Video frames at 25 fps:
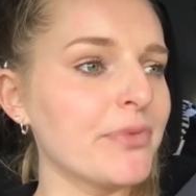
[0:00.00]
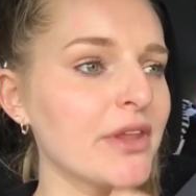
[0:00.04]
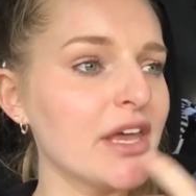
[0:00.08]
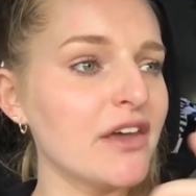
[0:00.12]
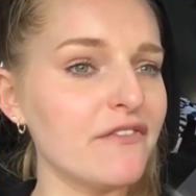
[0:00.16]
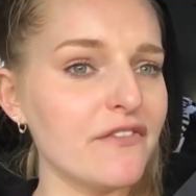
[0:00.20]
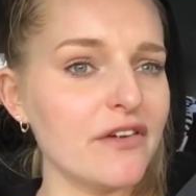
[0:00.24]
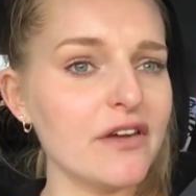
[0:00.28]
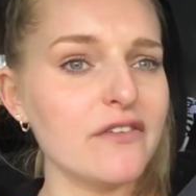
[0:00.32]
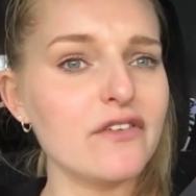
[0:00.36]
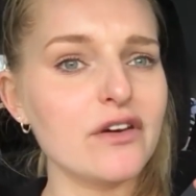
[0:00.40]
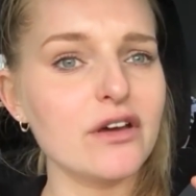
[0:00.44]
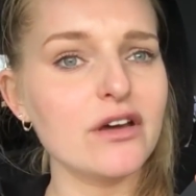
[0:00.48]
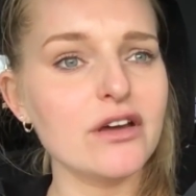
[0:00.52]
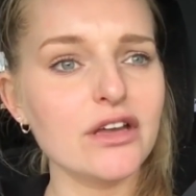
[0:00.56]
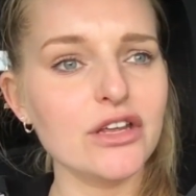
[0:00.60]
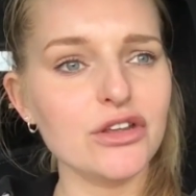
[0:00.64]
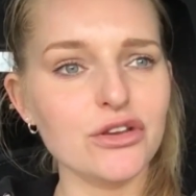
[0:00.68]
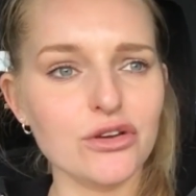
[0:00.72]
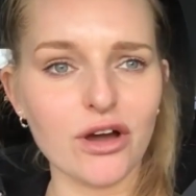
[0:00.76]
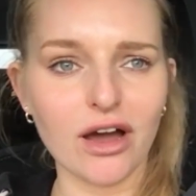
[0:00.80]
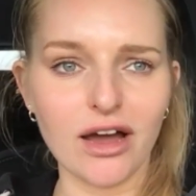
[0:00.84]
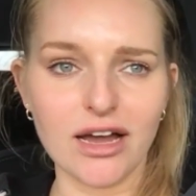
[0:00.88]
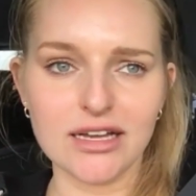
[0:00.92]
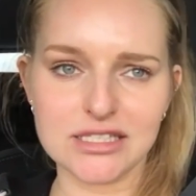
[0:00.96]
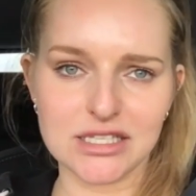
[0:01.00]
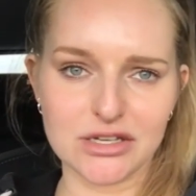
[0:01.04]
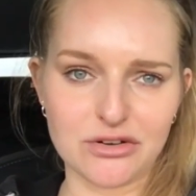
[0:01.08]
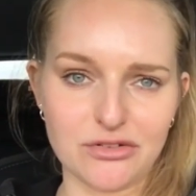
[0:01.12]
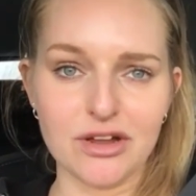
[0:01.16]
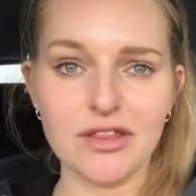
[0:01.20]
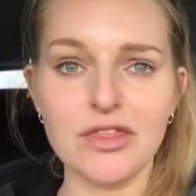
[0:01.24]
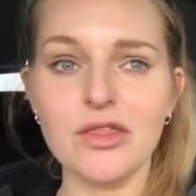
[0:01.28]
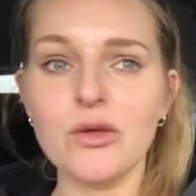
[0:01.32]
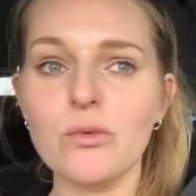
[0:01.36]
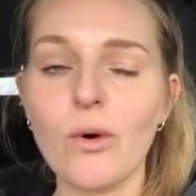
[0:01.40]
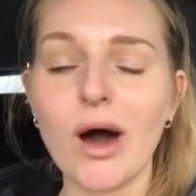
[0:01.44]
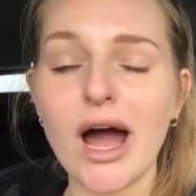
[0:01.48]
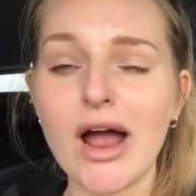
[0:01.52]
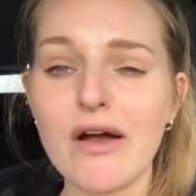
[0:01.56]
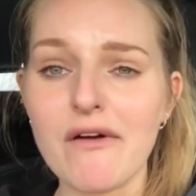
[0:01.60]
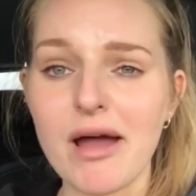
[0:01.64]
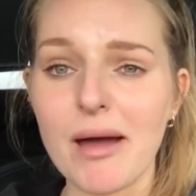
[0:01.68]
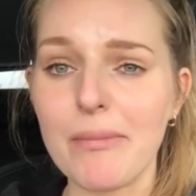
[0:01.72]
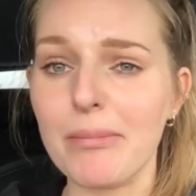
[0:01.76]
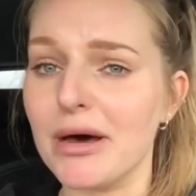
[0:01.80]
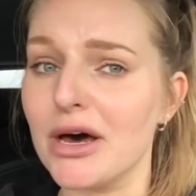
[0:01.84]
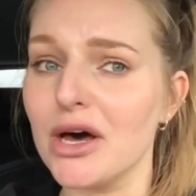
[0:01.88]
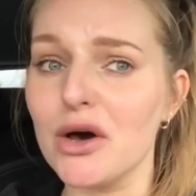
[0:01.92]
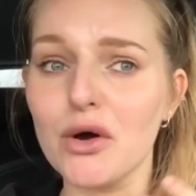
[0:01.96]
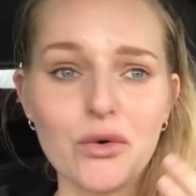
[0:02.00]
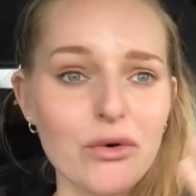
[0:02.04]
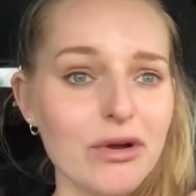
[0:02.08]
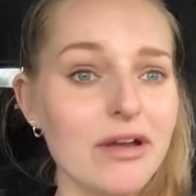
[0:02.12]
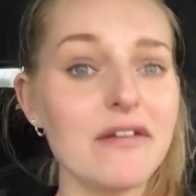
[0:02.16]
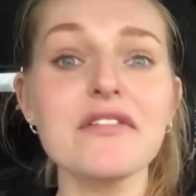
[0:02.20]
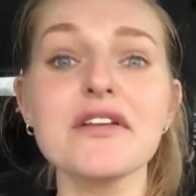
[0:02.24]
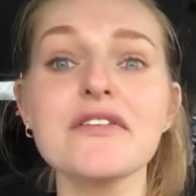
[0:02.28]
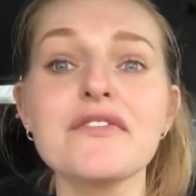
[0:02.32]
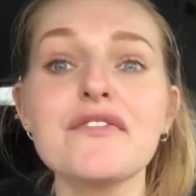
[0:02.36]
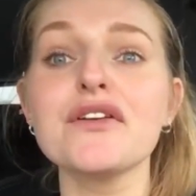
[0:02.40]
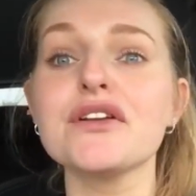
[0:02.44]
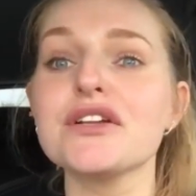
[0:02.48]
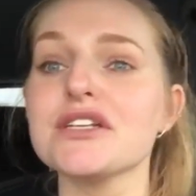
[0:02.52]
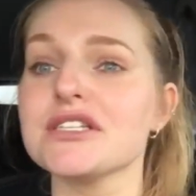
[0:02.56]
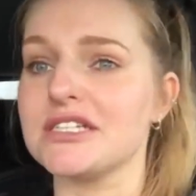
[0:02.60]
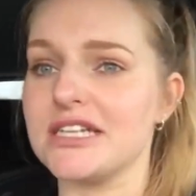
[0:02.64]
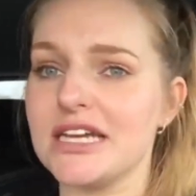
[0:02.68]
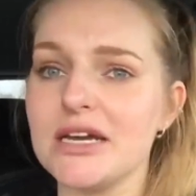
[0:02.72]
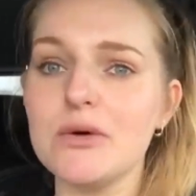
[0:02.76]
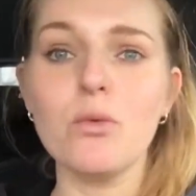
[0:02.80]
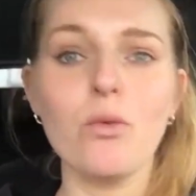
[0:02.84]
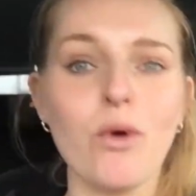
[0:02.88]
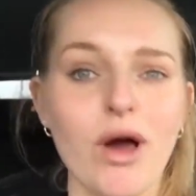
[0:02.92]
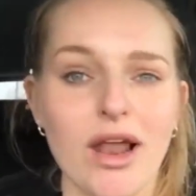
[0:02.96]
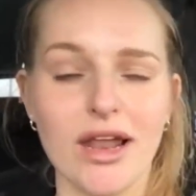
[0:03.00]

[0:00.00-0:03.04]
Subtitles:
If ever you guys are in the Wairarapa, or even if you're just in